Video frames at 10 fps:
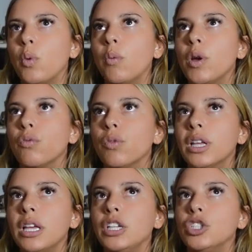when we
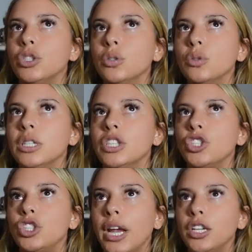really do
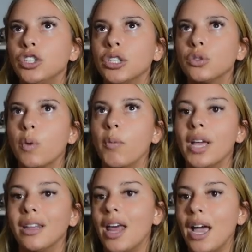these changes, when we
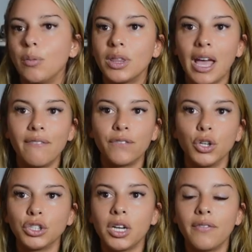align with that
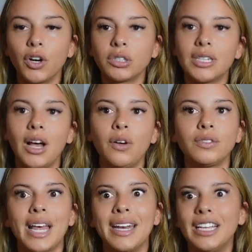version of ourselves
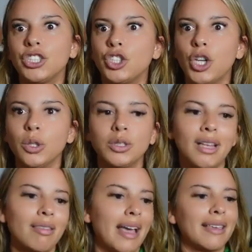that is
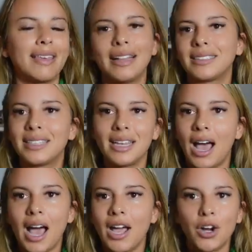chosen, that gets the
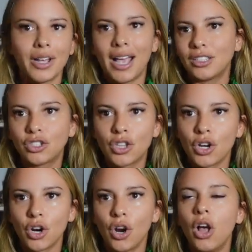guy or gets the
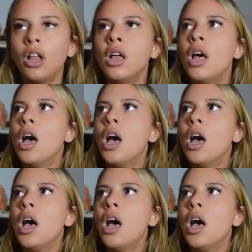girl,